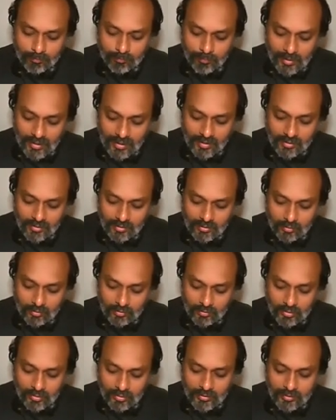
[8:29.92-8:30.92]
parallel
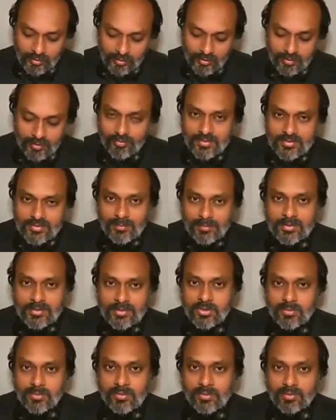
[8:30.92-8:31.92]
to the inclined phase, I'm
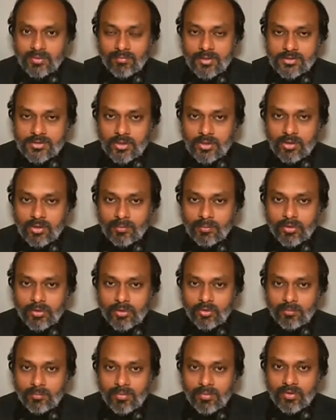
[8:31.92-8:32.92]
assuming the velocity
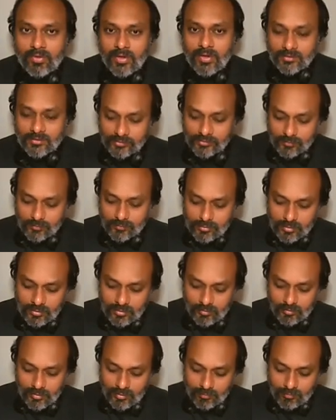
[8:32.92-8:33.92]
component to be v dash. So
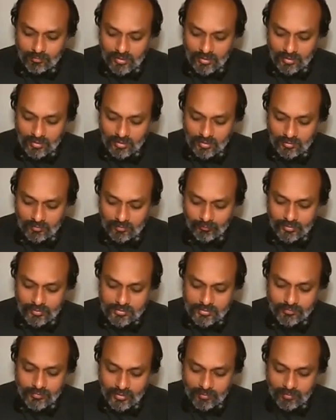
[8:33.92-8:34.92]
I'm taking
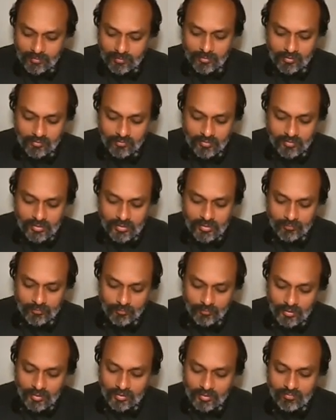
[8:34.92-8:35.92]
this variable v
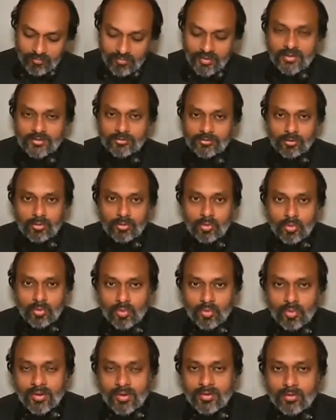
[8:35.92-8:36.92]
and v dash. So
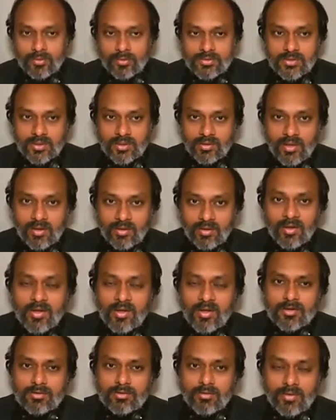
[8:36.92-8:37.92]
two unknowns are there.
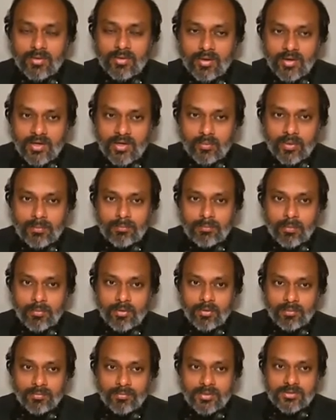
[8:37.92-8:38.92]
So we'll write one
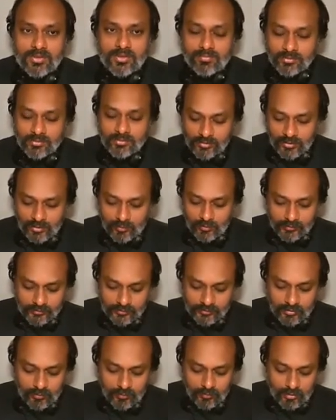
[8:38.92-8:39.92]
momentum conservation
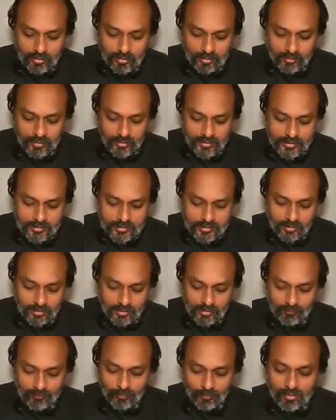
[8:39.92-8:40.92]
equation now along the
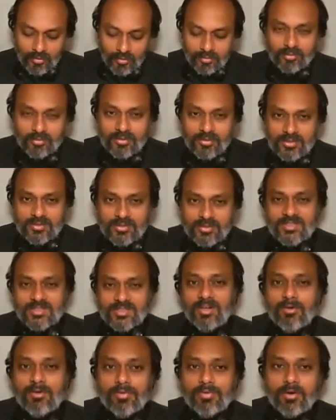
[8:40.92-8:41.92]
horizontal. So this is just
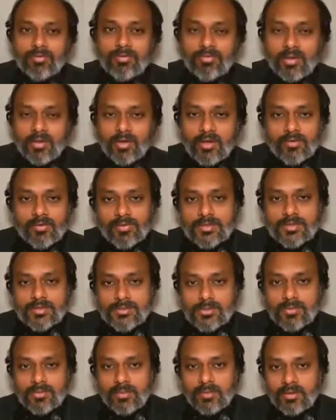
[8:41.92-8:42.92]
a different way of
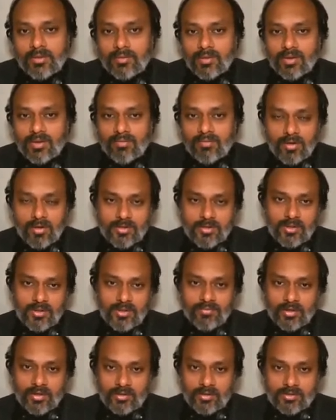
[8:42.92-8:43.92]
assuming the
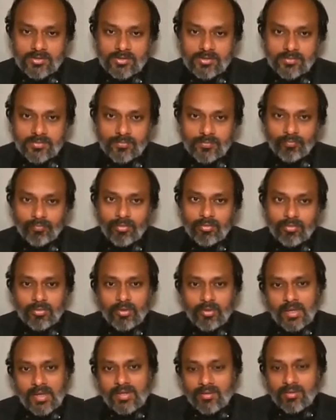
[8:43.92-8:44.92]
velocity vectors.
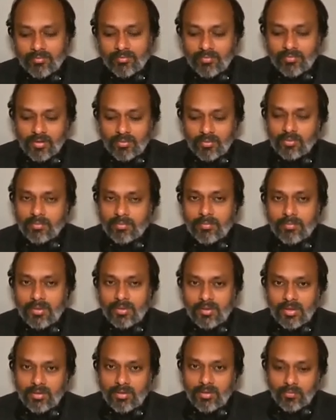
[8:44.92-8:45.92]
So either way would
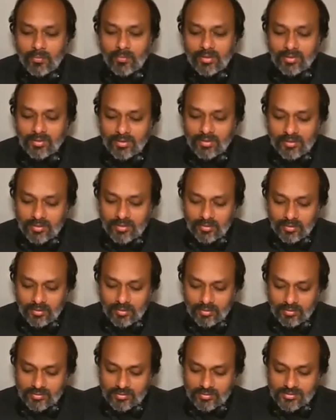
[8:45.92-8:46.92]
be
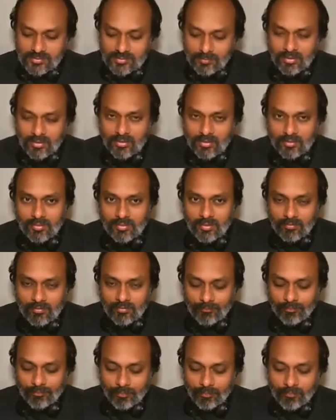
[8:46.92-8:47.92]
equivalently similar.
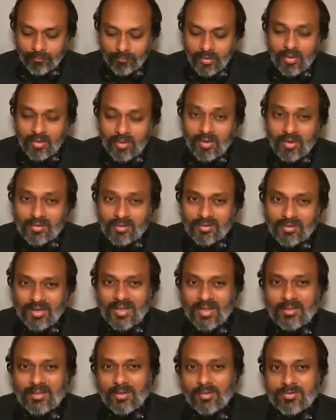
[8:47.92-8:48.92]
The
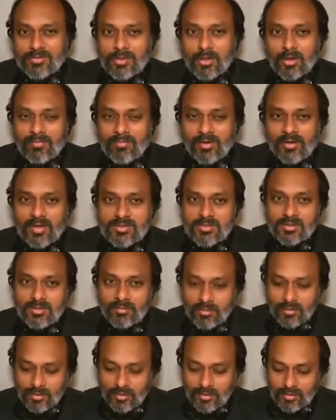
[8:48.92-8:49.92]
length of solving doesn't